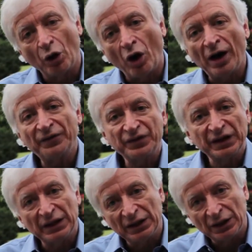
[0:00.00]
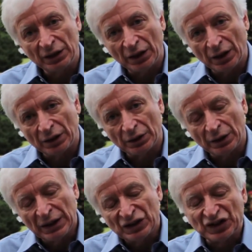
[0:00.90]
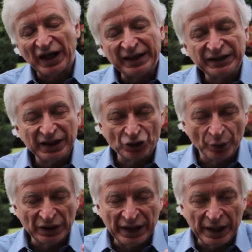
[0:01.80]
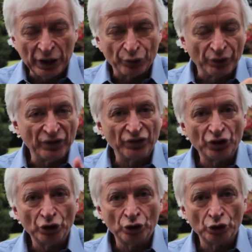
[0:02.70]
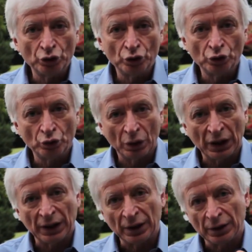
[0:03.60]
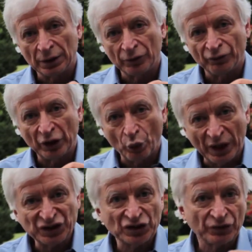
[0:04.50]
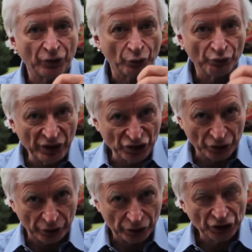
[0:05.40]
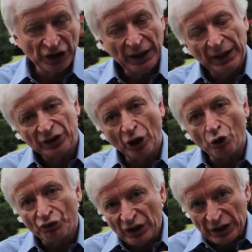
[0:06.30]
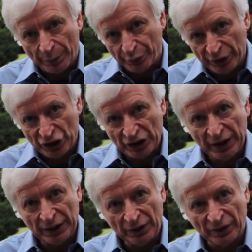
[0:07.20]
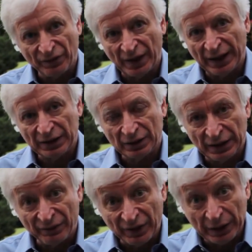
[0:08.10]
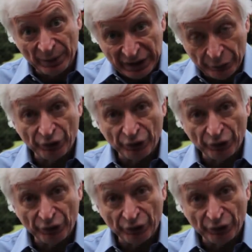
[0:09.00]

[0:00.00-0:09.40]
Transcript: often scientists, when they review requests for research, don't really appreciate the fact that vitamin D